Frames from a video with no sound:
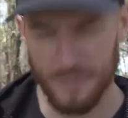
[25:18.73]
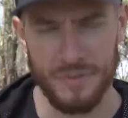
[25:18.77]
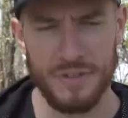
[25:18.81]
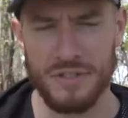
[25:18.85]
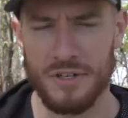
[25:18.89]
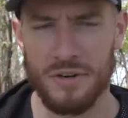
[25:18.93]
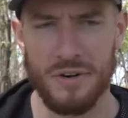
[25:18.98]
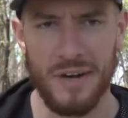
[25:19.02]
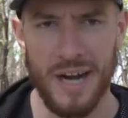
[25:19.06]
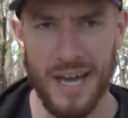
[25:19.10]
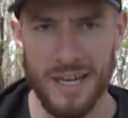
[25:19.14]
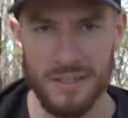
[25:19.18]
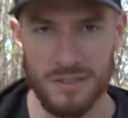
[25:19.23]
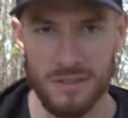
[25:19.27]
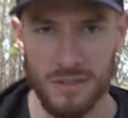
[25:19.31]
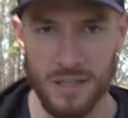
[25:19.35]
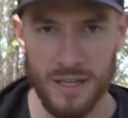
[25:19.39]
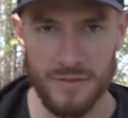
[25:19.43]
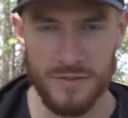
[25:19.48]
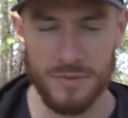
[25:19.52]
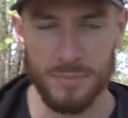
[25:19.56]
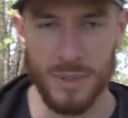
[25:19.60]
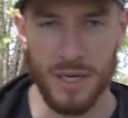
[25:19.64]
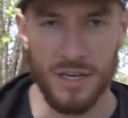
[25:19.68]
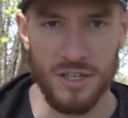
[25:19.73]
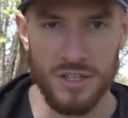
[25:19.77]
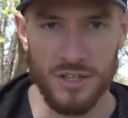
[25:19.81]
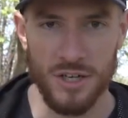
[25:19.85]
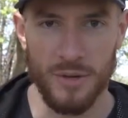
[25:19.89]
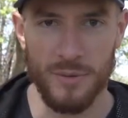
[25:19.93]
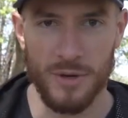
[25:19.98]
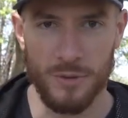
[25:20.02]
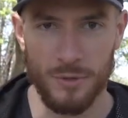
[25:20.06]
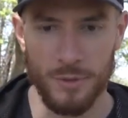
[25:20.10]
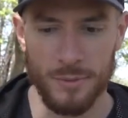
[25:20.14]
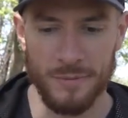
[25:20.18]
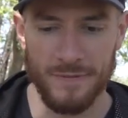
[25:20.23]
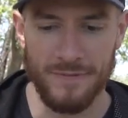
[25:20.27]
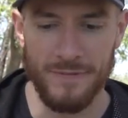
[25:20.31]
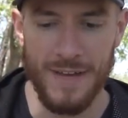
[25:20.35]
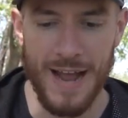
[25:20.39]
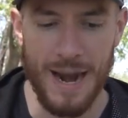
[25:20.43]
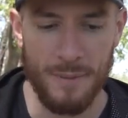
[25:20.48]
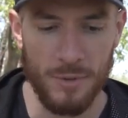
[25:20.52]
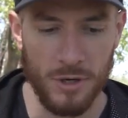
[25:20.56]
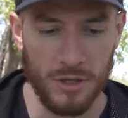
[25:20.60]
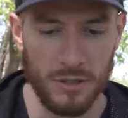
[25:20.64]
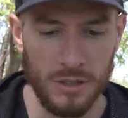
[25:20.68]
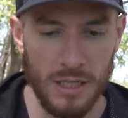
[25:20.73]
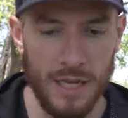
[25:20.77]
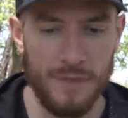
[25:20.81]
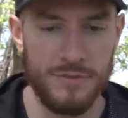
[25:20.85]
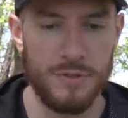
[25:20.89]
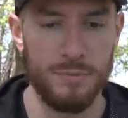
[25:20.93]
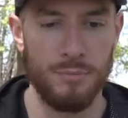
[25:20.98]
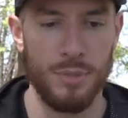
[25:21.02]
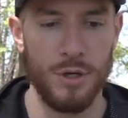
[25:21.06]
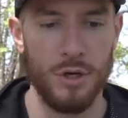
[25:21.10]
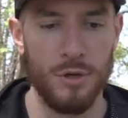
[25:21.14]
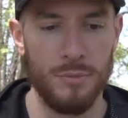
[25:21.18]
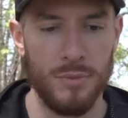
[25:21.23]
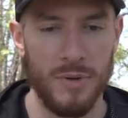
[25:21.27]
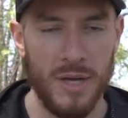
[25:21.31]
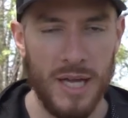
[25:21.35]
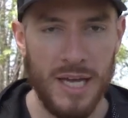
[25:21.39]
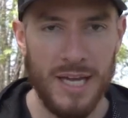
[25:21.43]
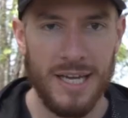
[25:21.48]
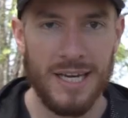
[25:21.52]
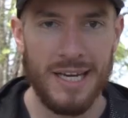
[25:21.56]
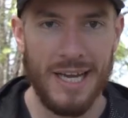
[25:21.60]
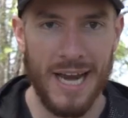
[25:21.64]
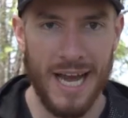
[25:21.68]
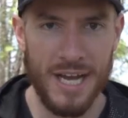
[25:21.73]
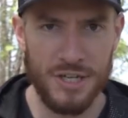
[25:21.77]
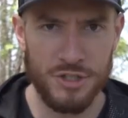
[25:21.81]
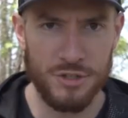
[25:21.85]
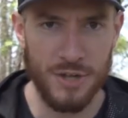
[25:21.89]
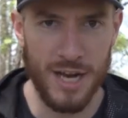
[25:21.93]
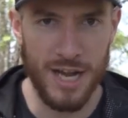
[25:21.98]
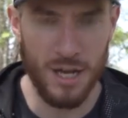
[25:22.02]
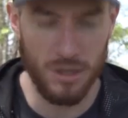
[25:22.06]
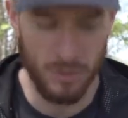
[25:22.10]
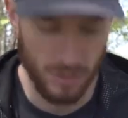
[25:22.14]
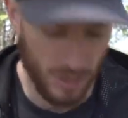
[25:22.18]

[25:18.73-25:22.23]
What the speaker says: if these are nice gloves, but you don't want to ruin fabric gloves. Boom, nitrile